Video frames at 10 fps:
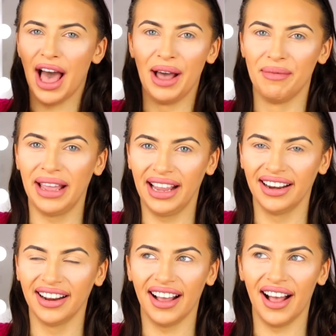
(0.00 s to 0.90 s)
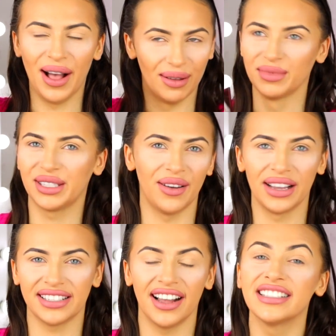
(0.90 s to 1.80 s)
I mean, I'm so
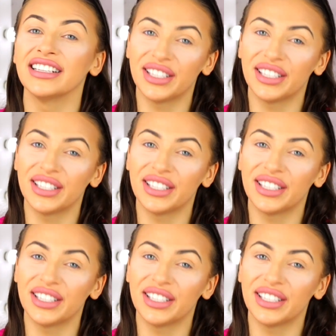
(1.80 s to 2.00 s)
excited.